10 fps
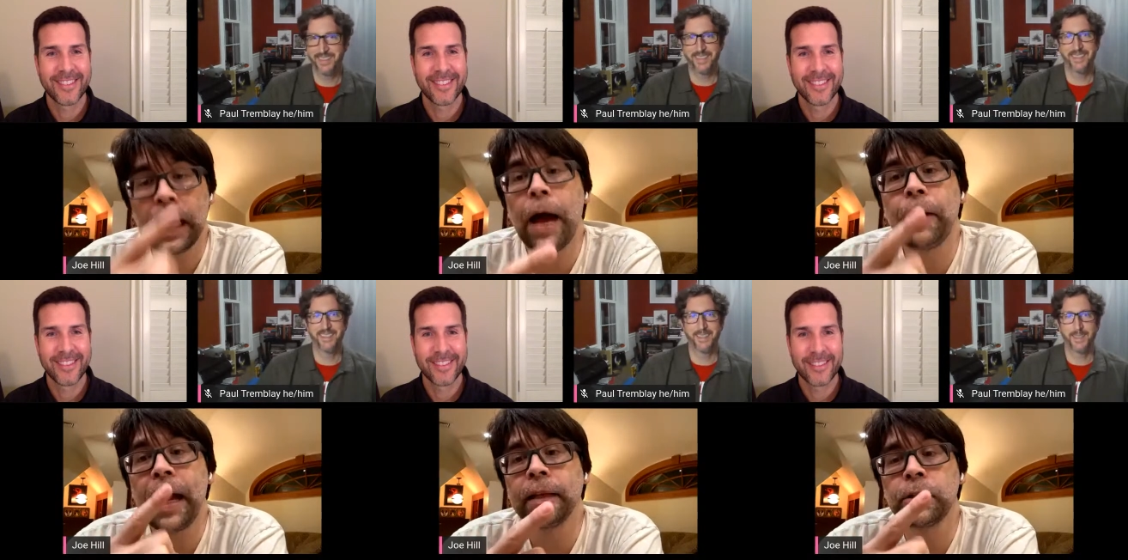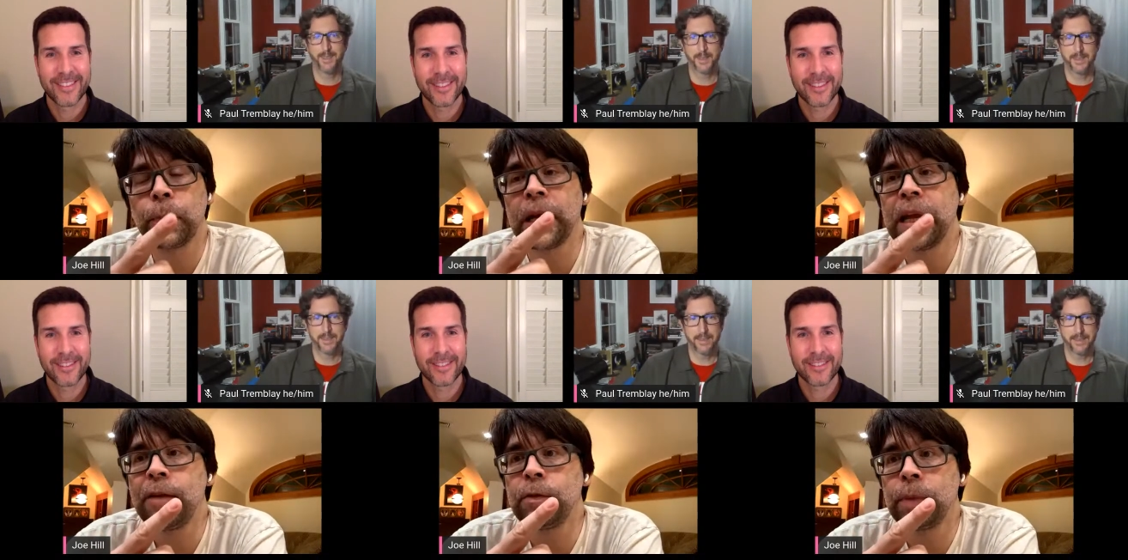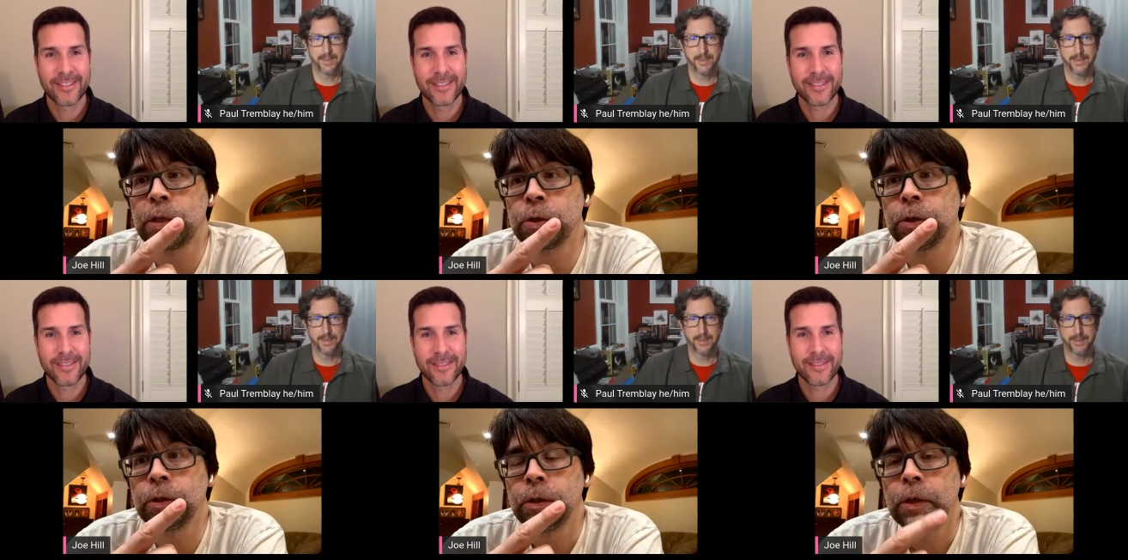Speaker 1: Cloud Atlas by David
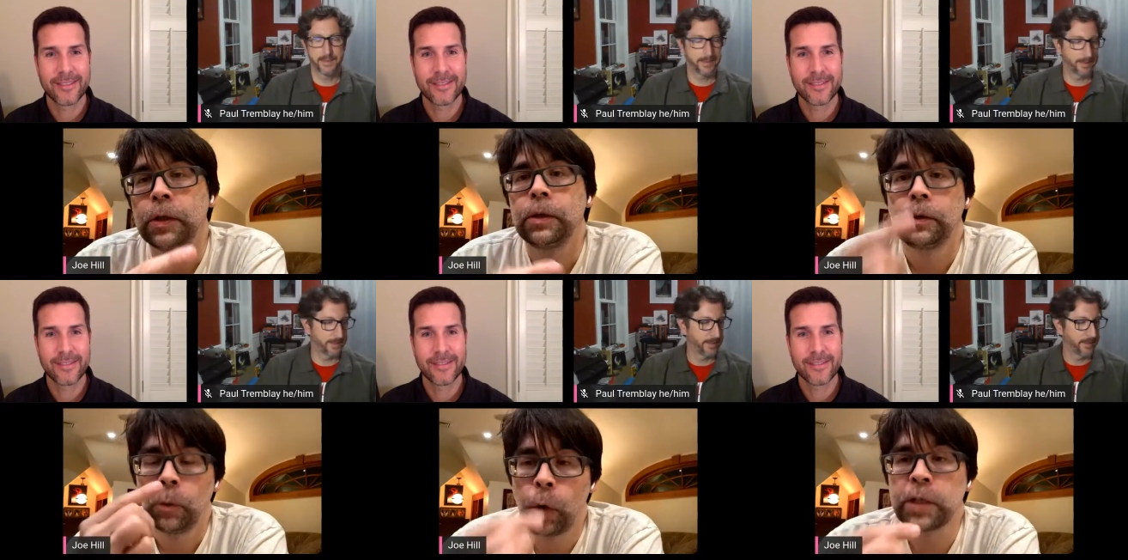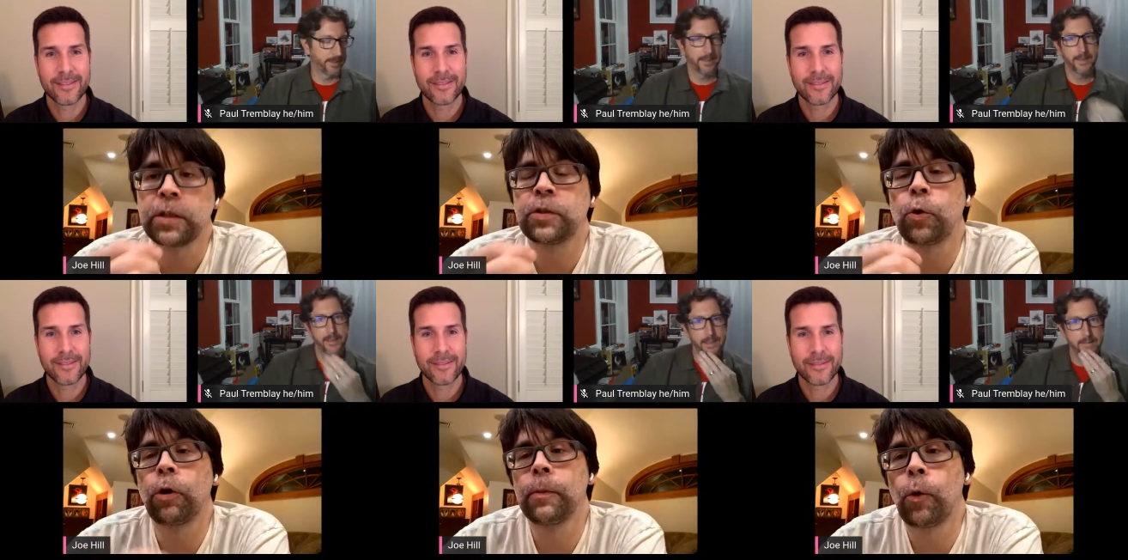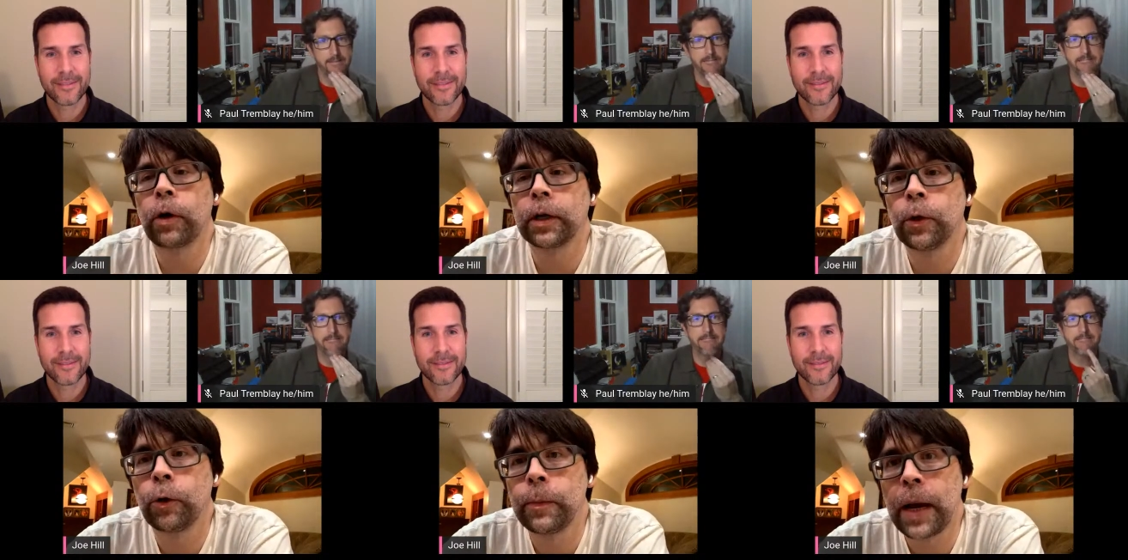Mitchell, What's the Story?
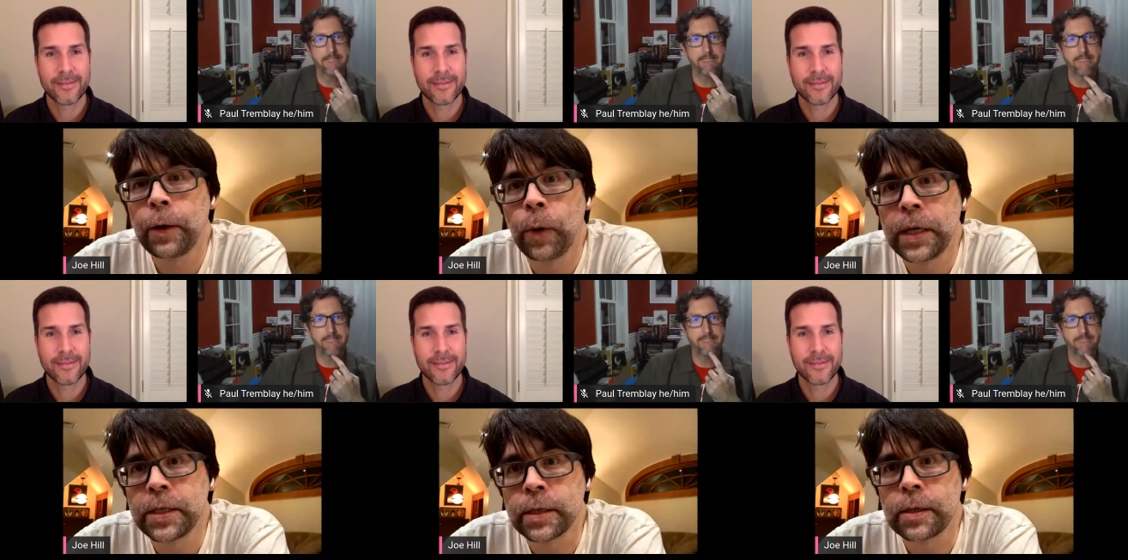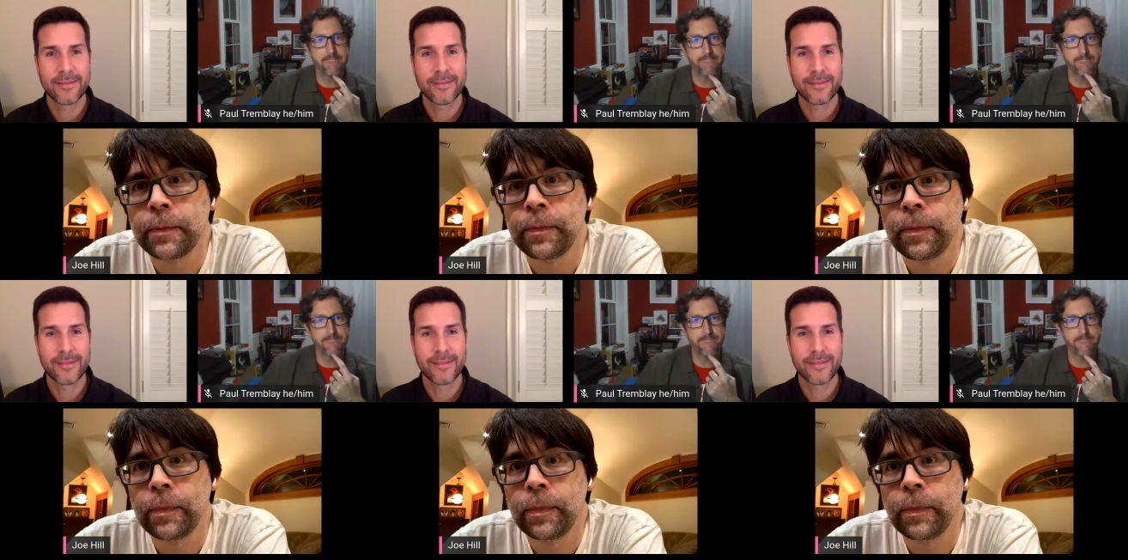Morning Glory by Oasis.